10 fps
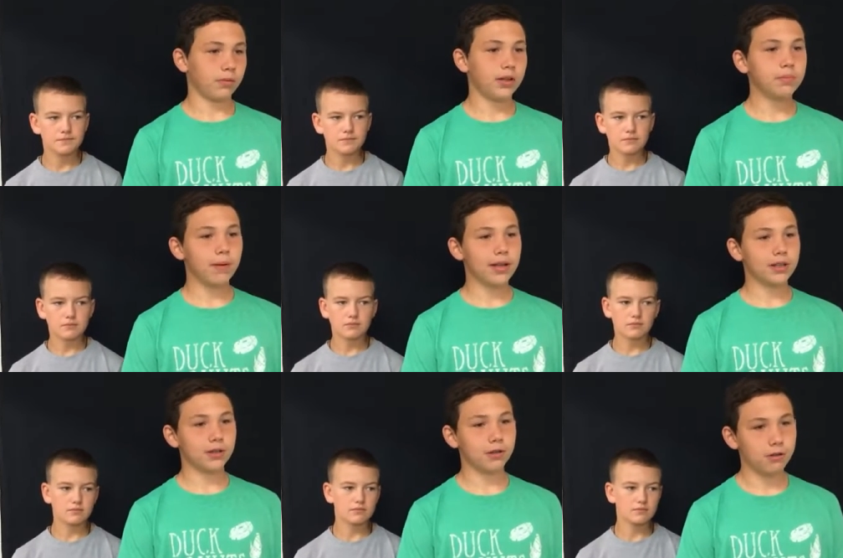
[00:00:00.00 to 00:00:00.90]

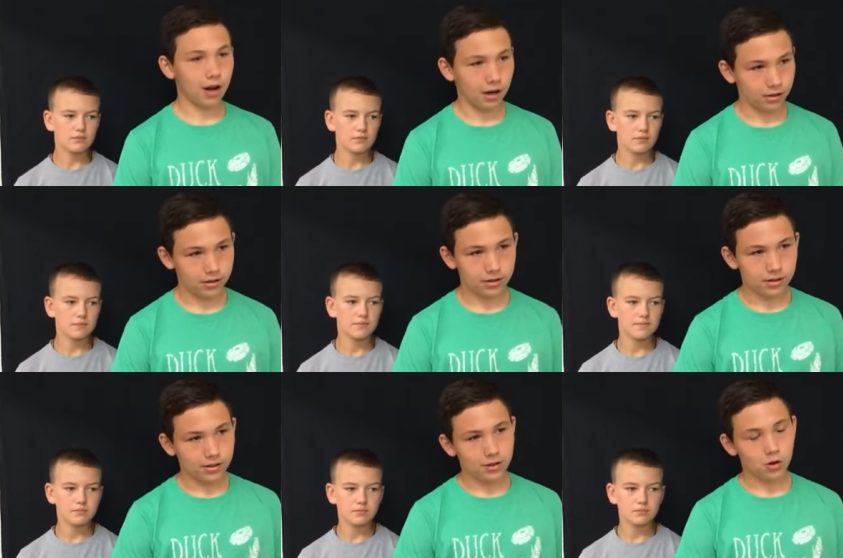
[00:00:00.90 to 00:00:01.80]
Speaker 1: Wristbands are two dollars.
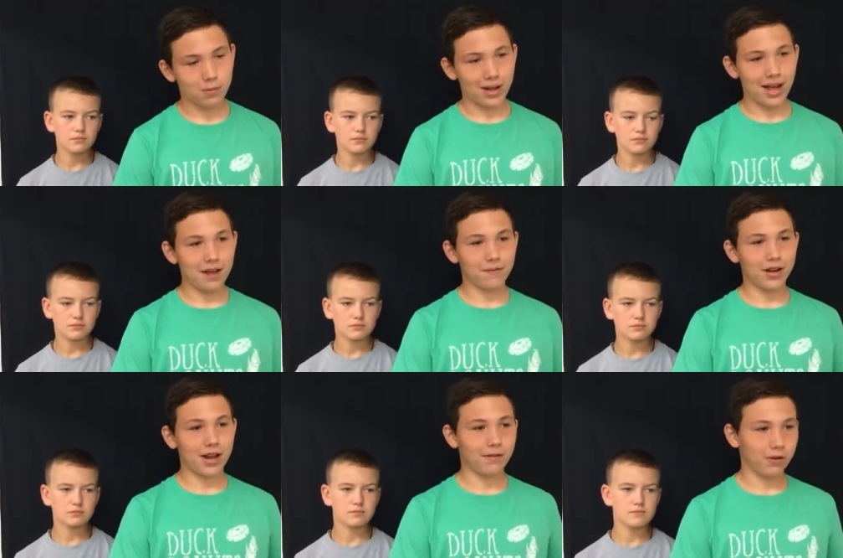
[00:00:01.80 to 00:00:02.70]
There will be a half
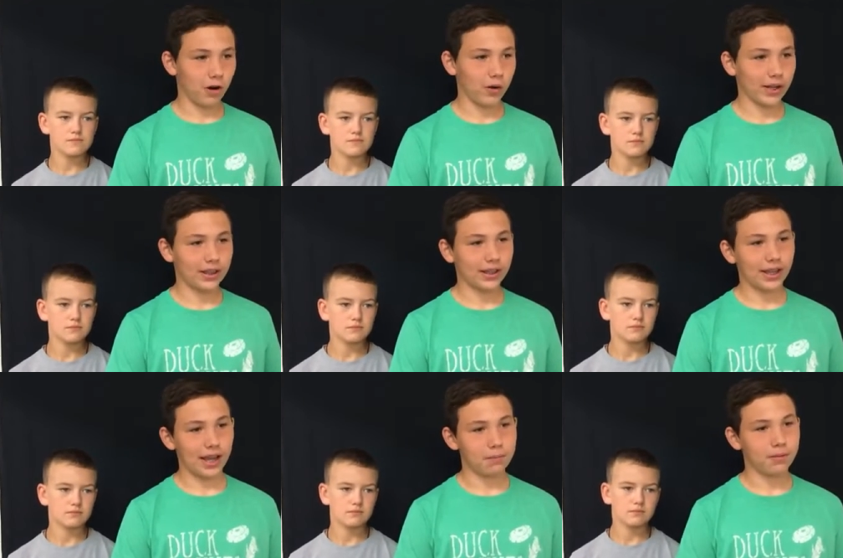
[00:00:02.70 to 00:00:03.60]
and half drawing at the
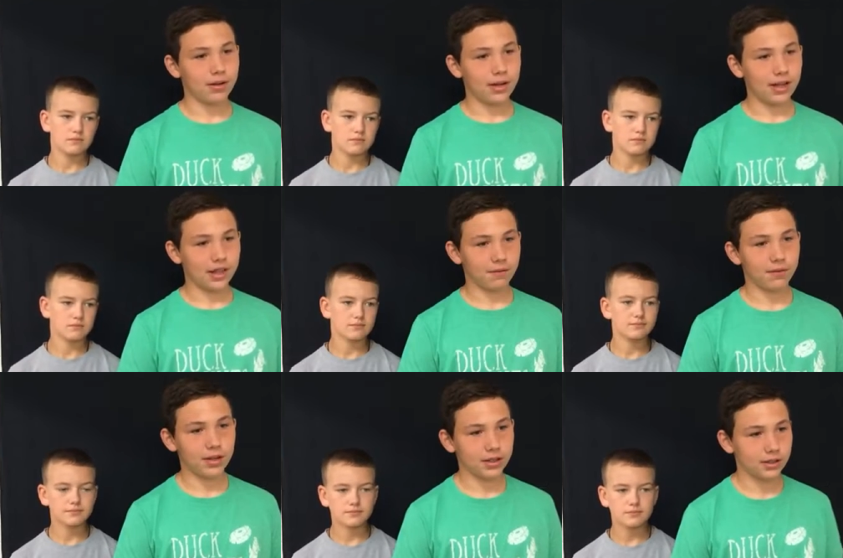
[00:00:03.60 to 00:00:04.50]
game, and the
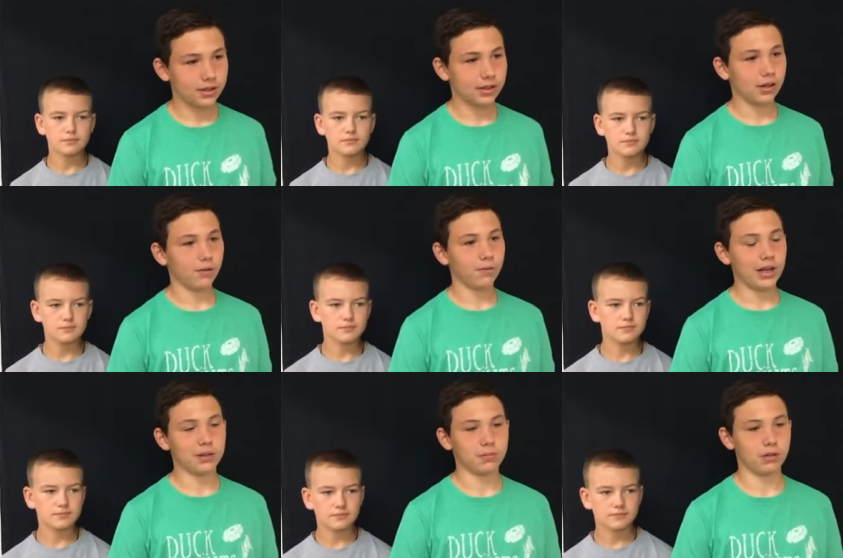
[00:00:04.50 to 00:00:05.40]
event is listed on
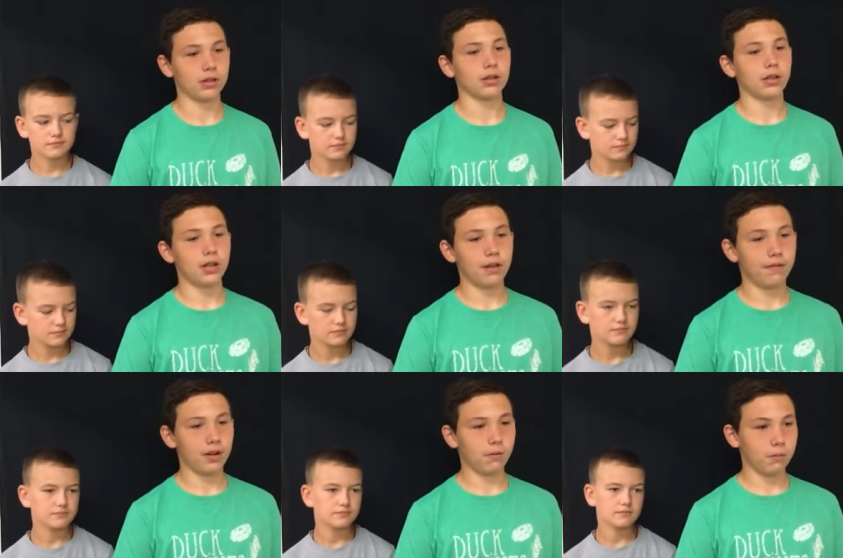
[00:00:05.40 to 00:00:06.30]
Facebook
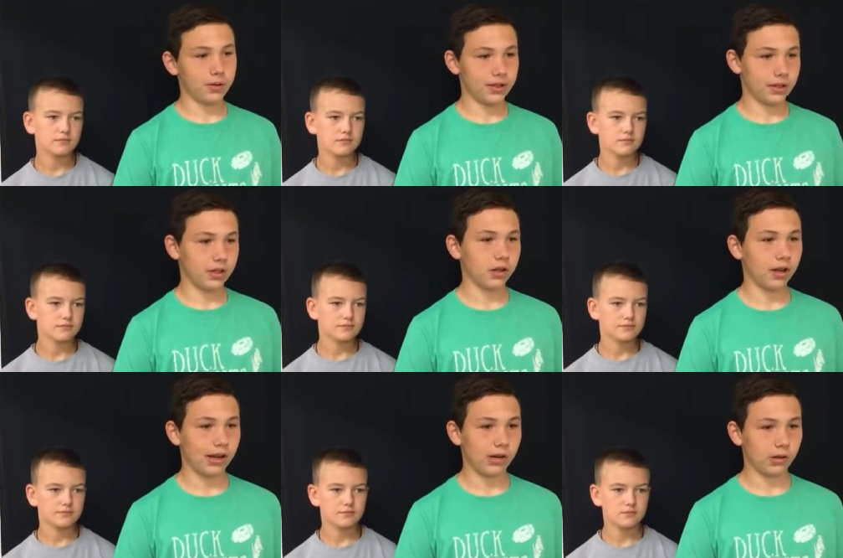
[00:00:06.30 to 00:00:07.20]
if anyone wishes to
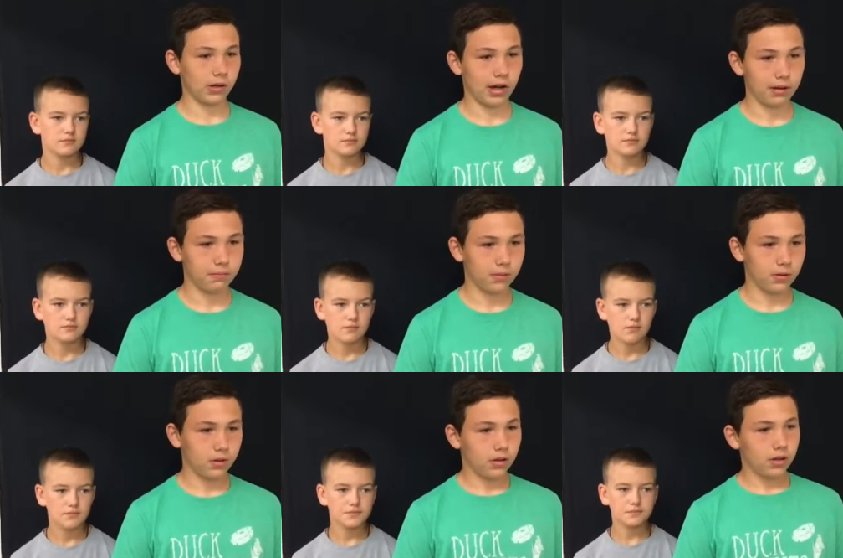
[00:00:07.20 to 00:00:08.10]
donate online.
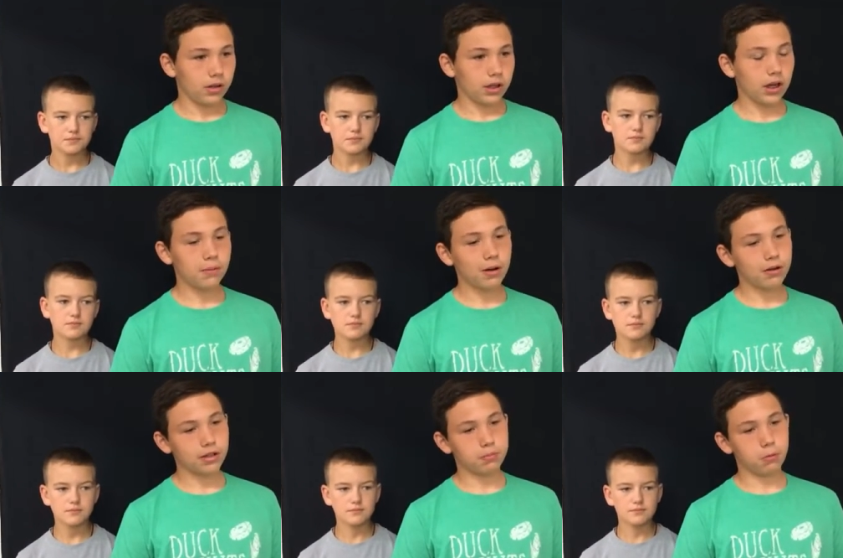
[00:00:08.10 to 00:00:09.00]
Come
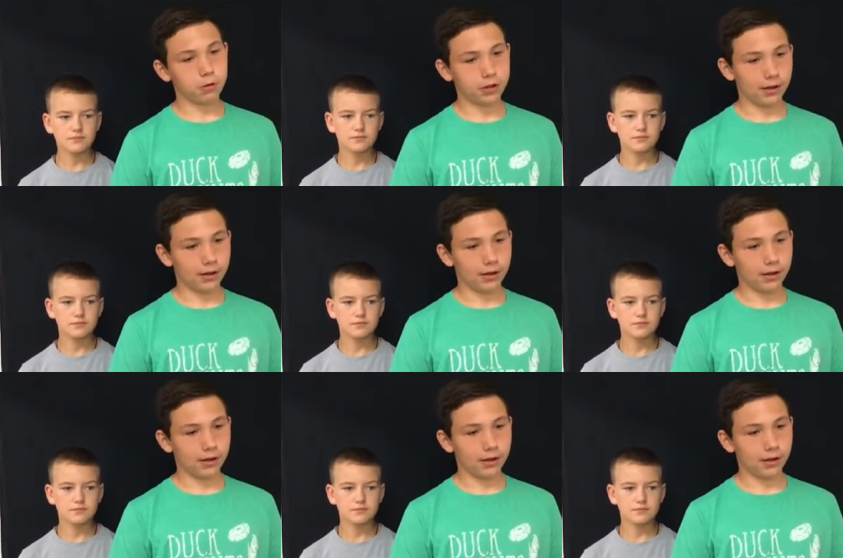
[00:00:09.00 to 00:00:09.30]
out and support the